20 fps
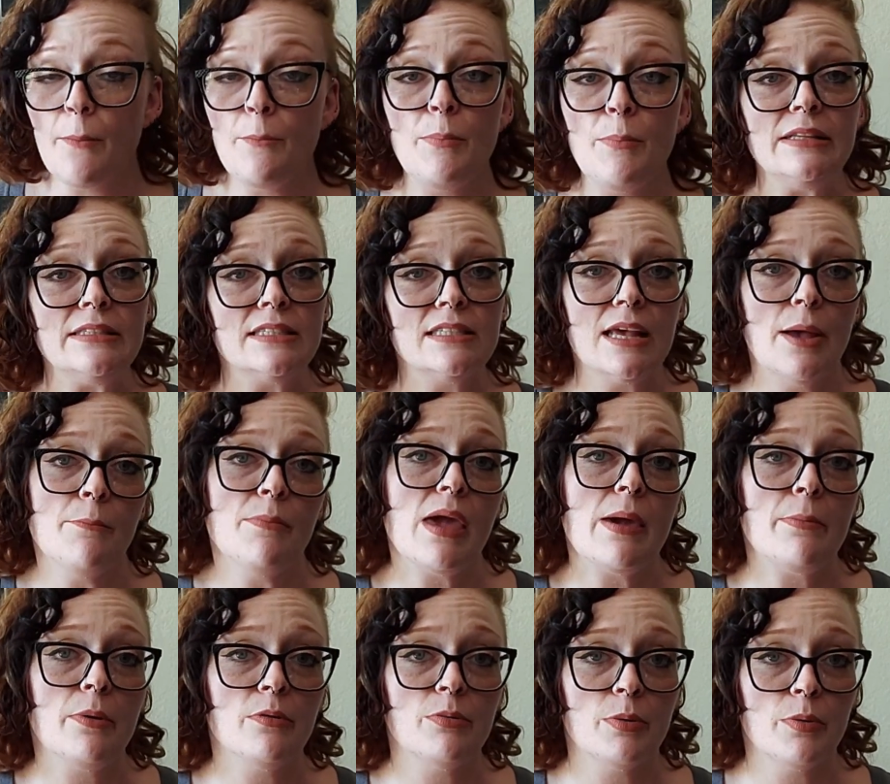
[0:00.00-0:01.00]
But some
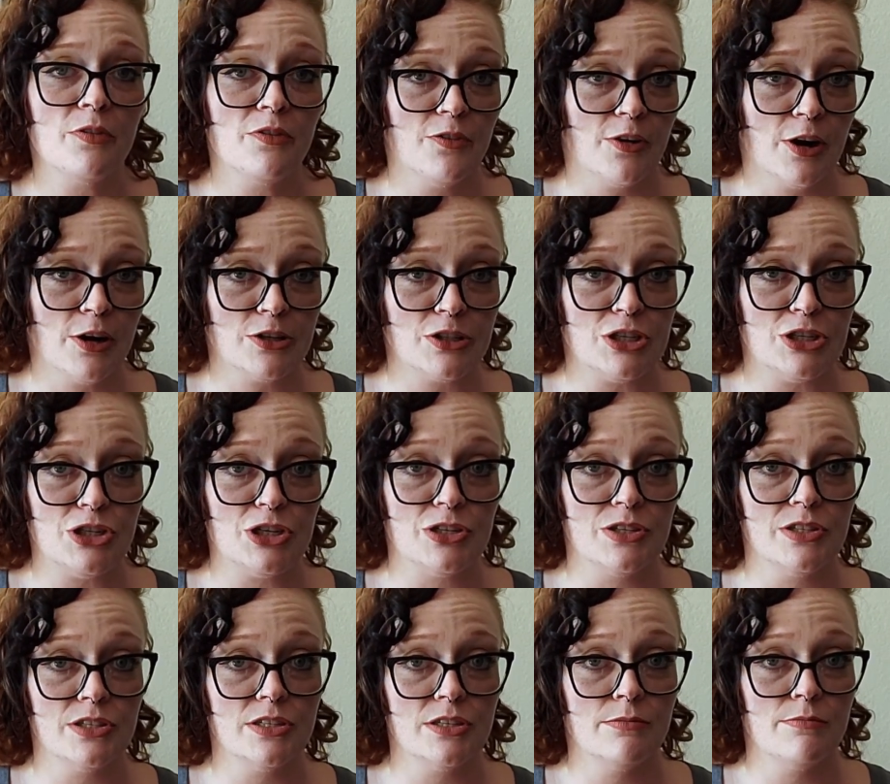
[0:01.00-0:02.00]
people prefer to
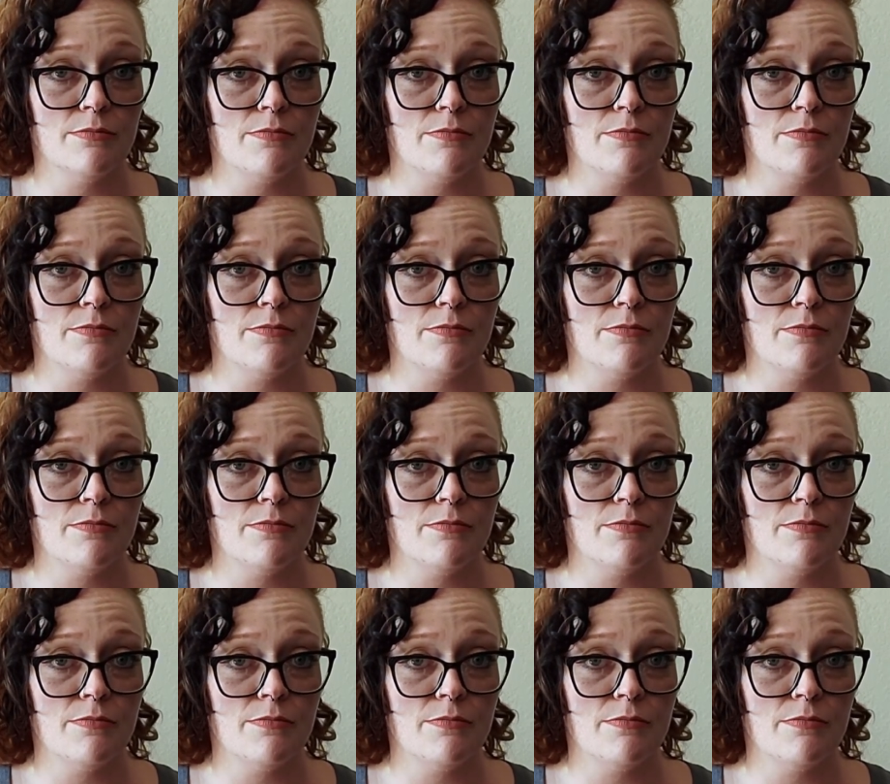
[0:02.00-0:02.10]
just